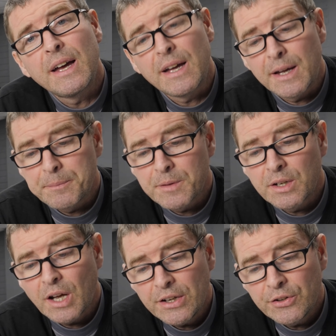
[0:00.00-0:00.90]
um, the
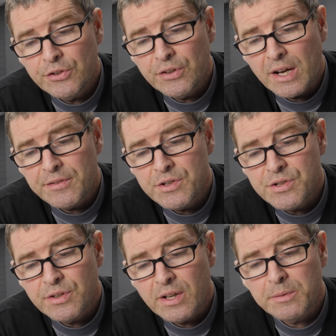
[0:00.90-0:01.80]
nine hundred
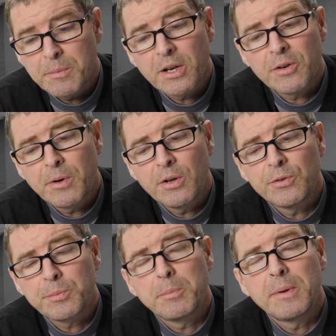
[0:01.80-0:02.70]
average, so that's
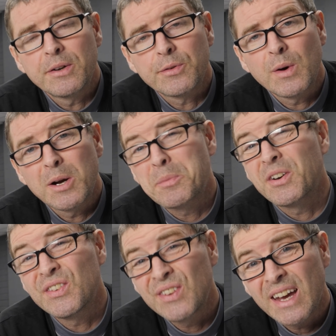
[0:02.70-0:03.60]
micromoles per meter squared
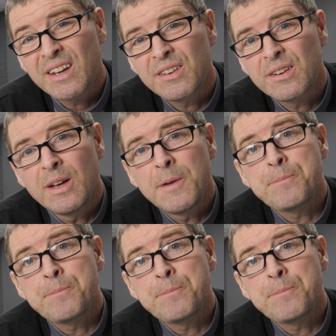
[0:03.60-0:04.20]
per second,